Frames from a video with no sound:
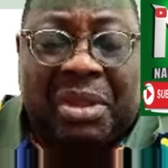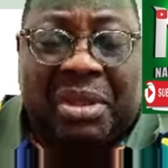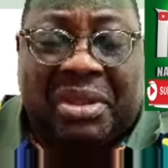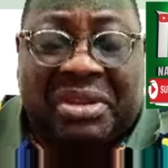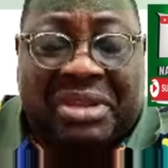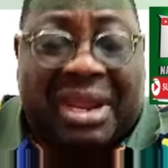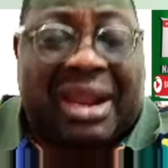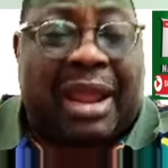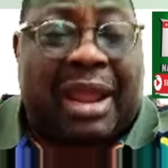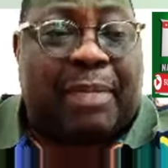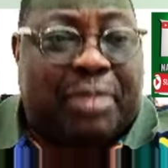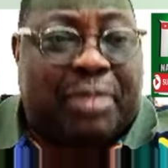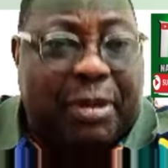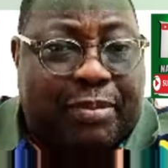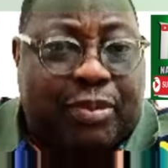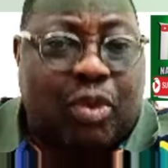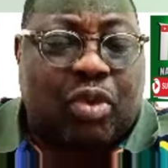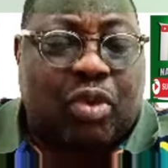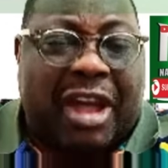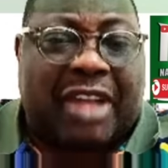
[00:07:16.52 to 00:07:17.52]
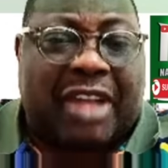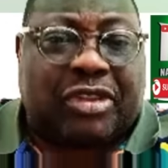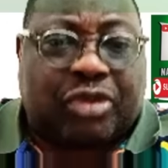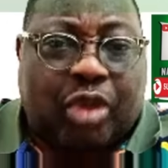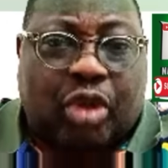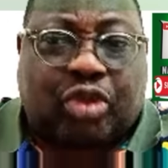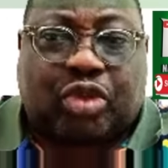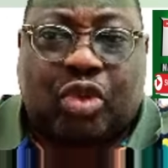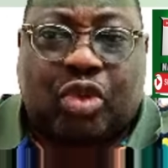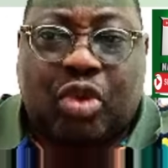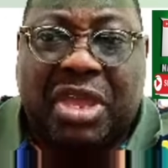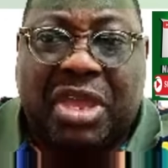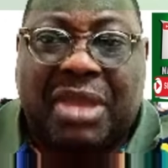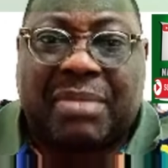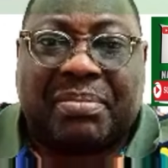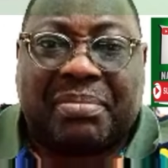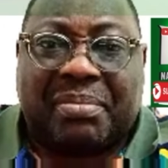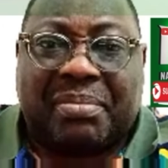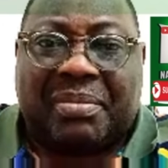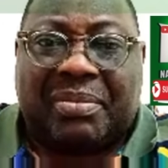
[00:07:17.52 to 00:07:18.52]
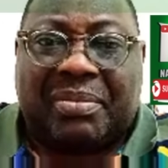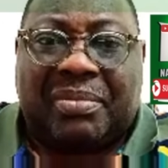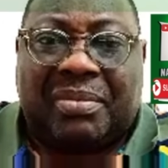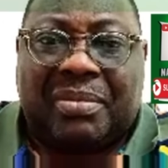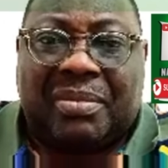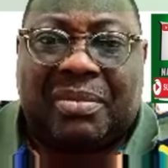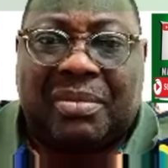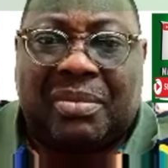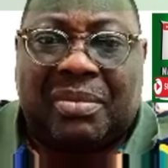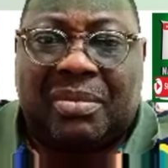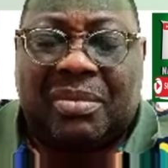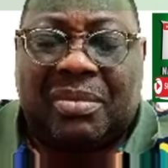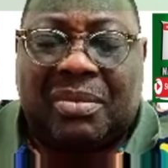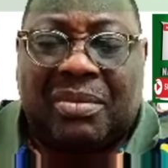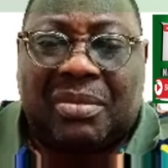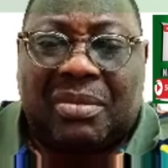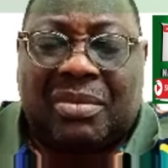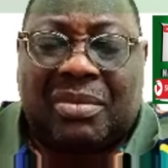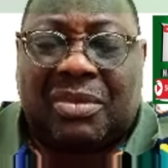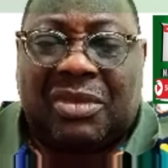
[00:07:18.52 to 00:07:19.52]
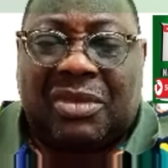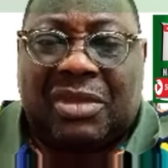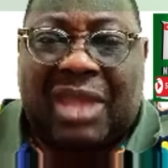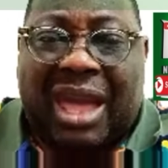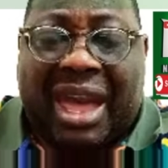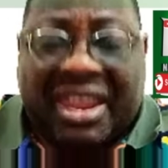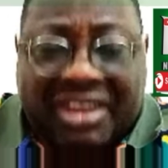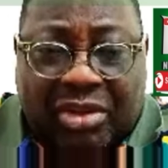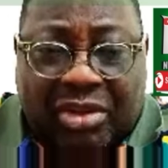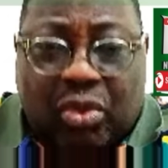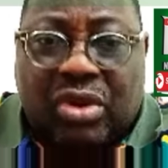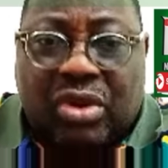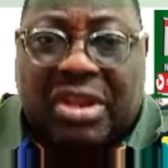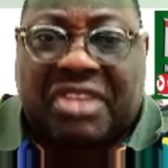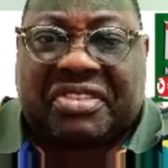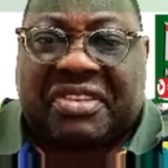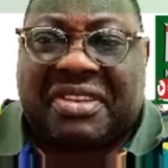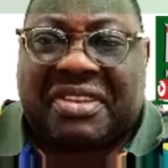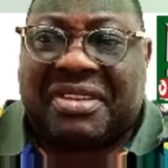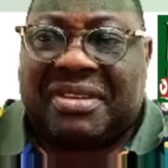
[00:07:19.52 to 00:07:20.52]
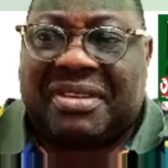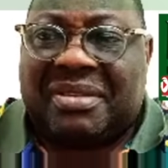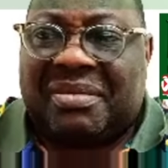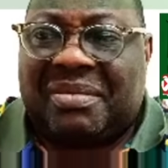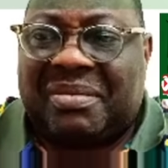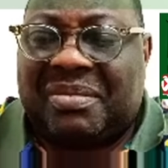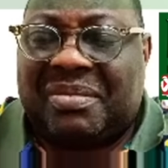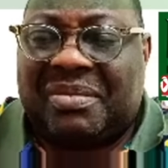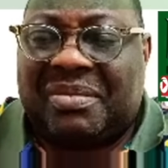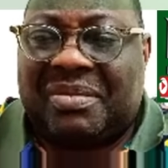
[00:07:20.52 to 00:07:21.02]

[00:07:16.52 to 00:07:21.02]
There are people who can talk to him, and he will listen.